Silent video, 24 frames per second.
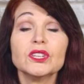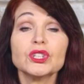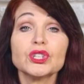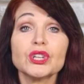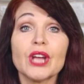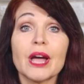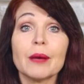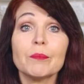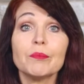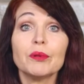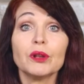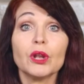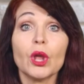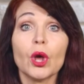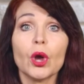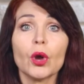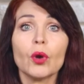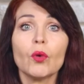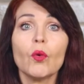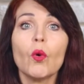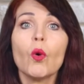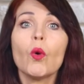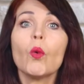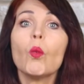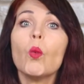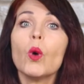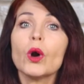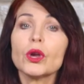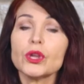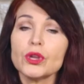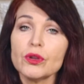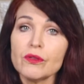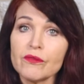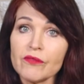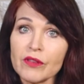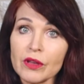the chat below
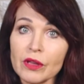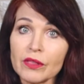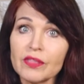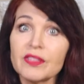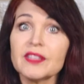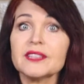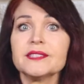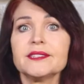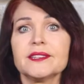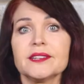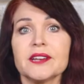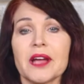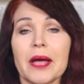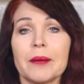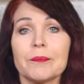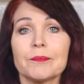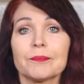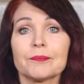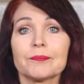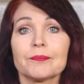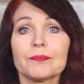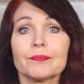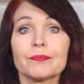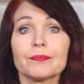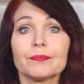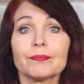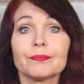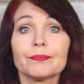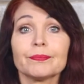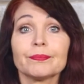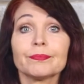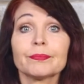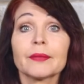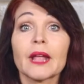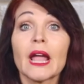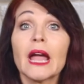what you feel this time.
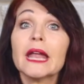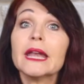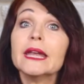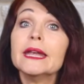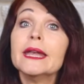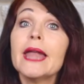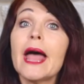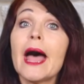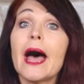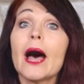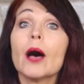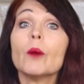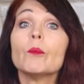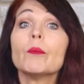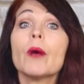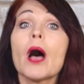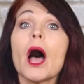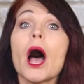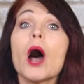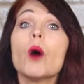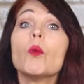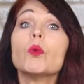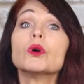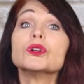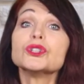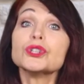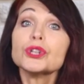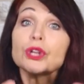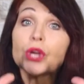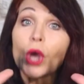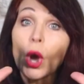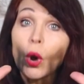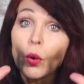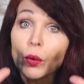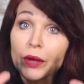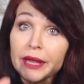Now, I want you to
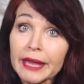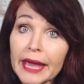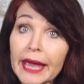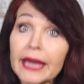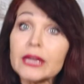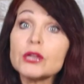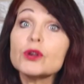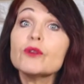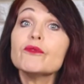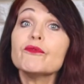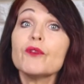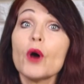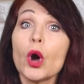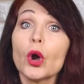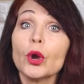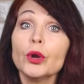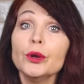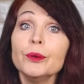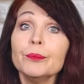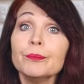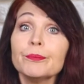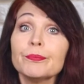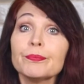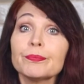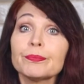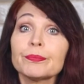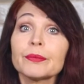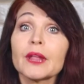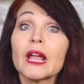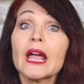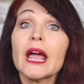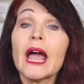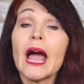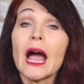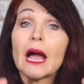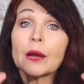go get your phone
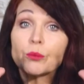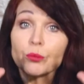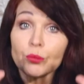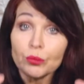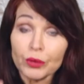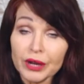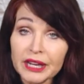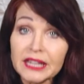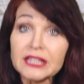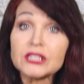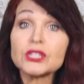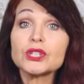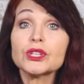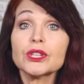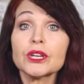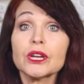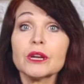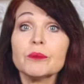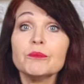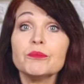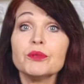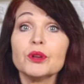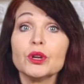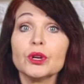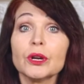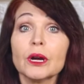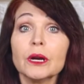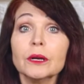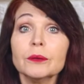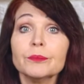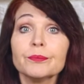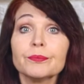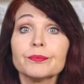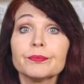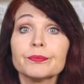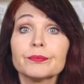and bring it to the
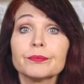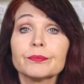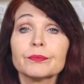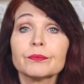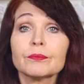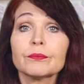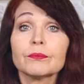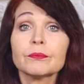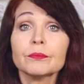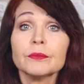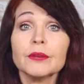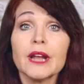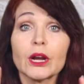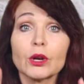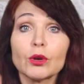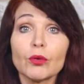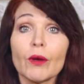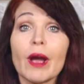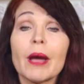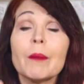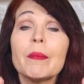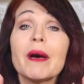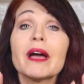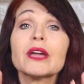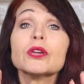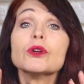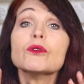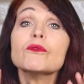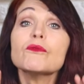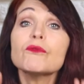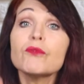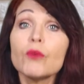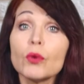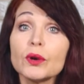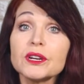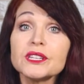computer. Now grab out your
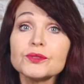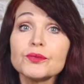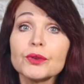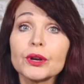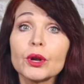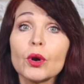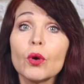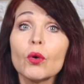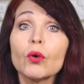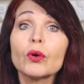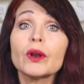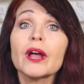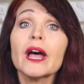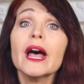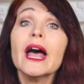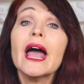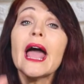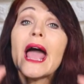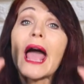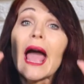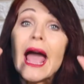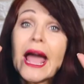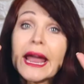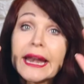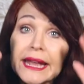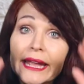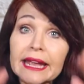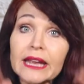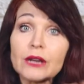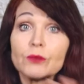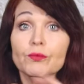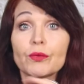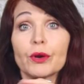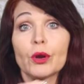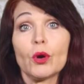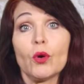voice recorder and
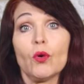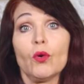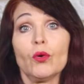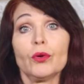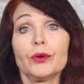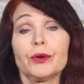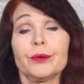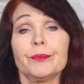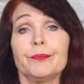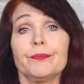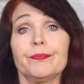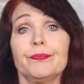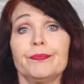hit record.